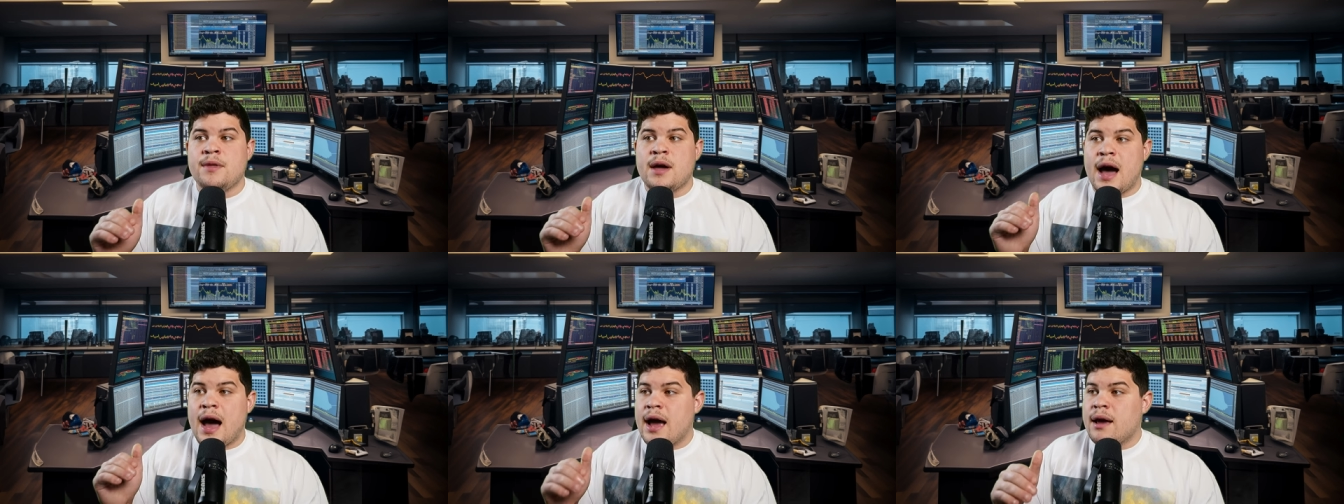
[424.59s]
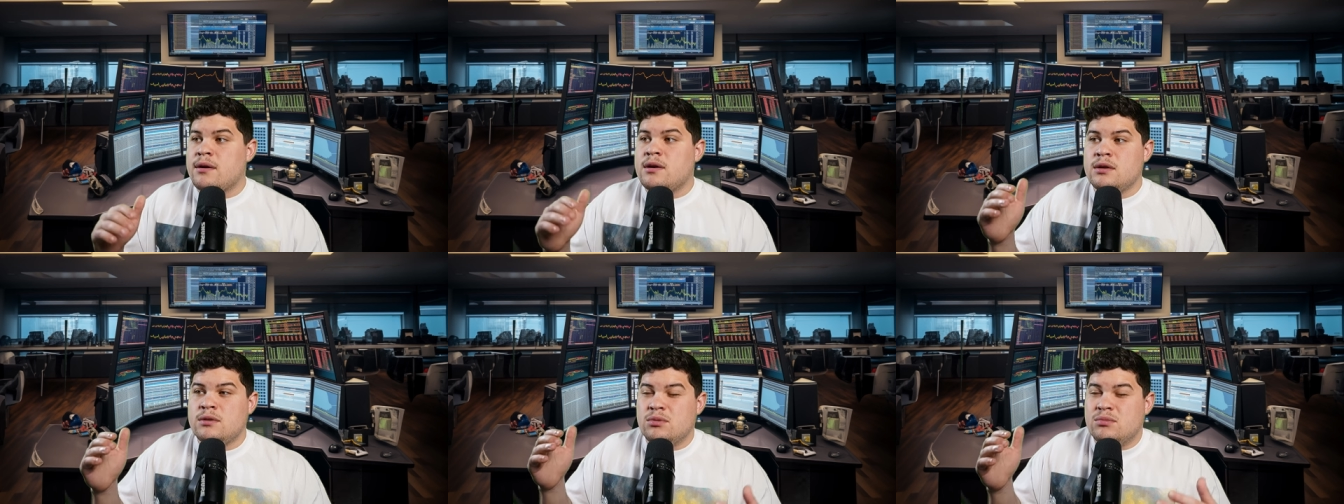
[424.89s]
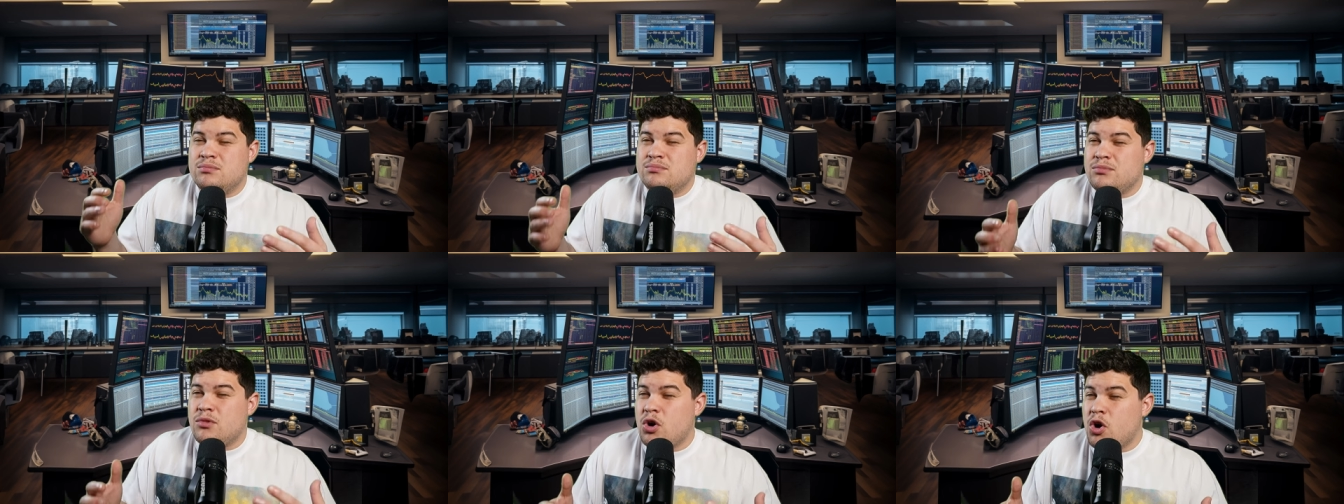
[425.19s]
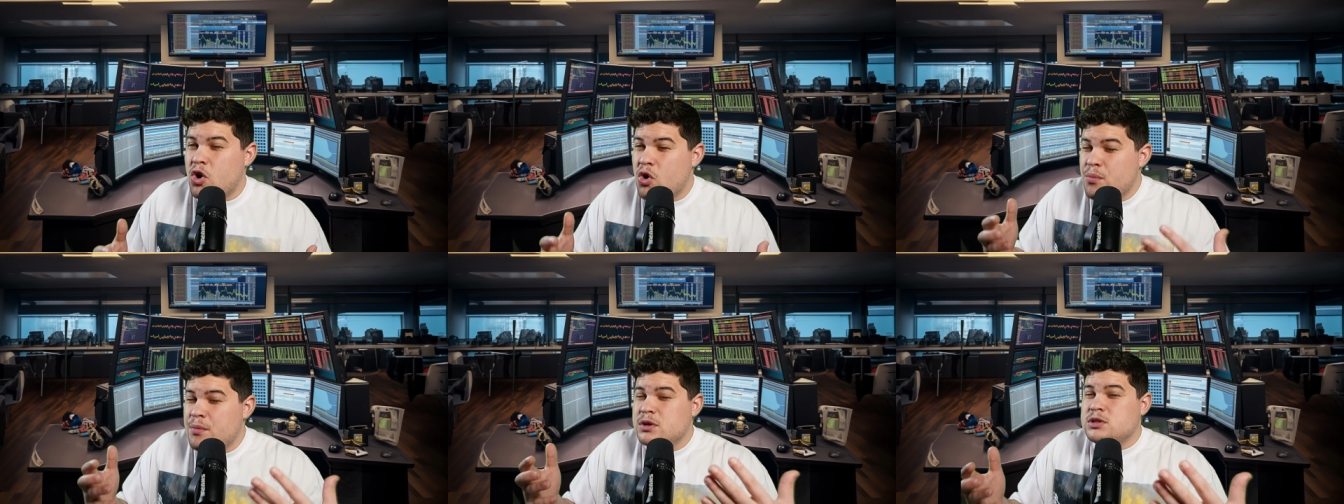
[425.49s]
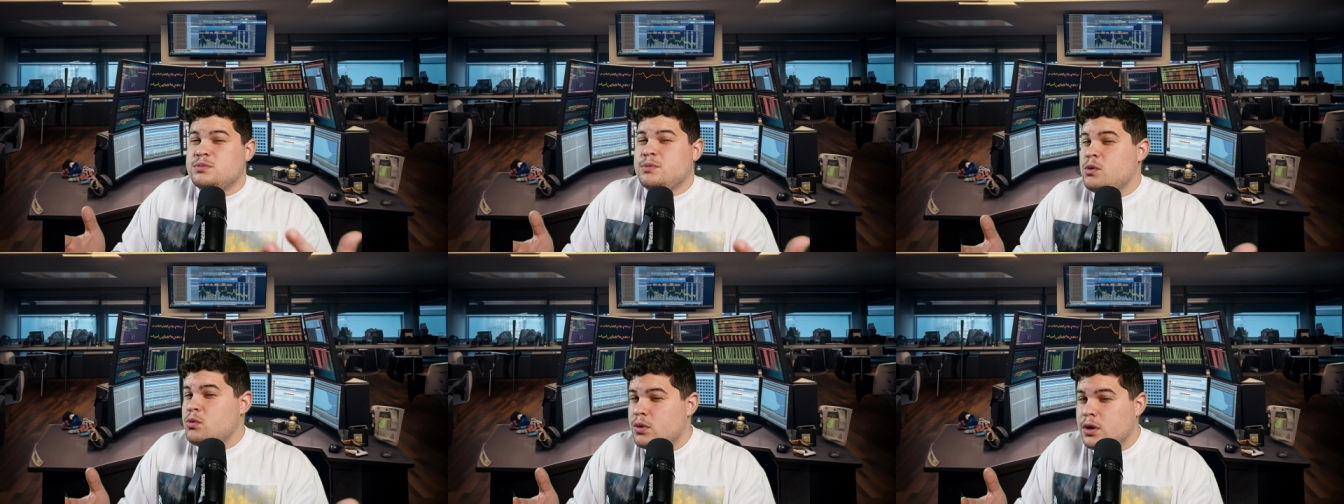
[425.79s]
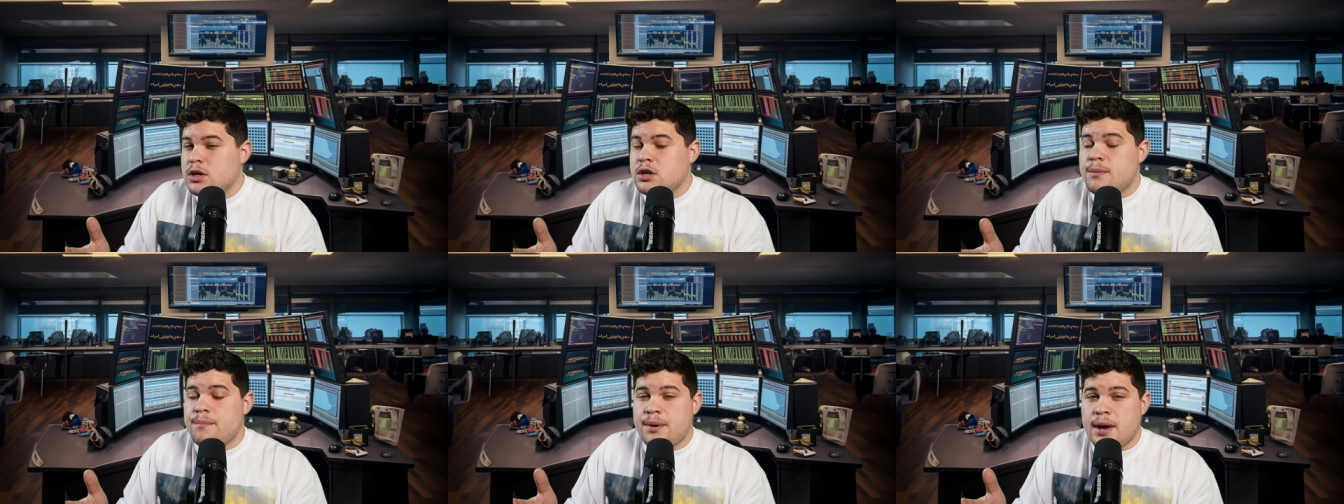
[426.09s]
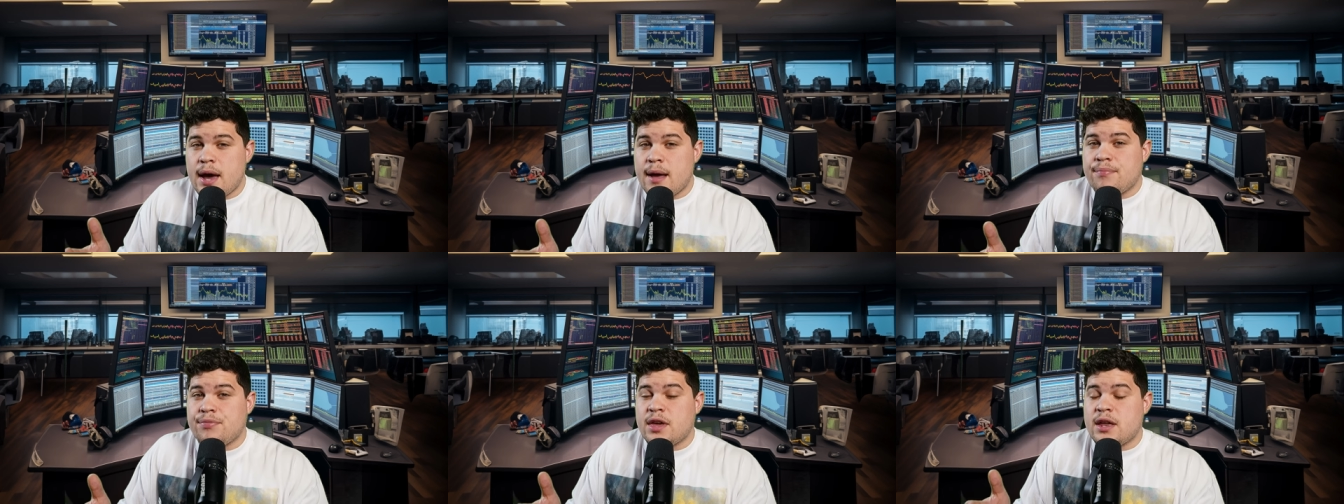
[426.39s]
I could almost be willing to
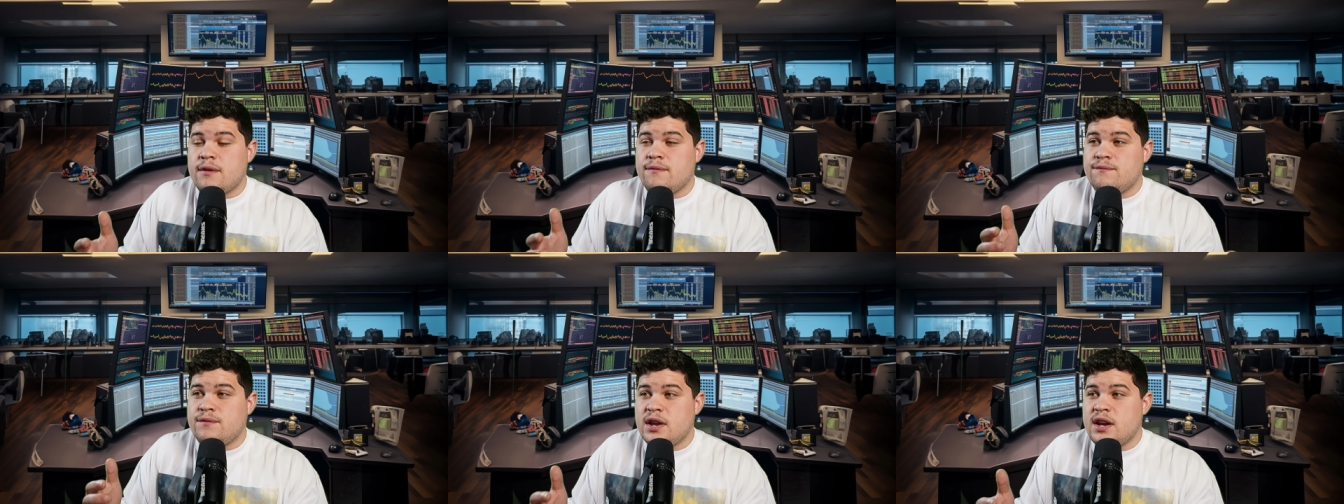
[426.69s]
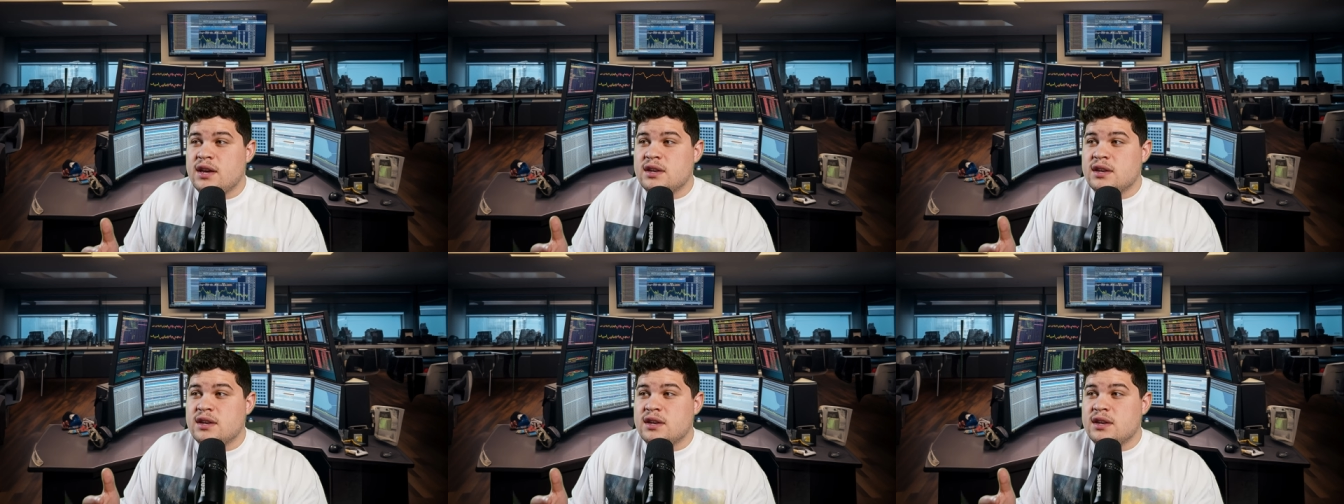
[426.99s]
bet that NVIDIA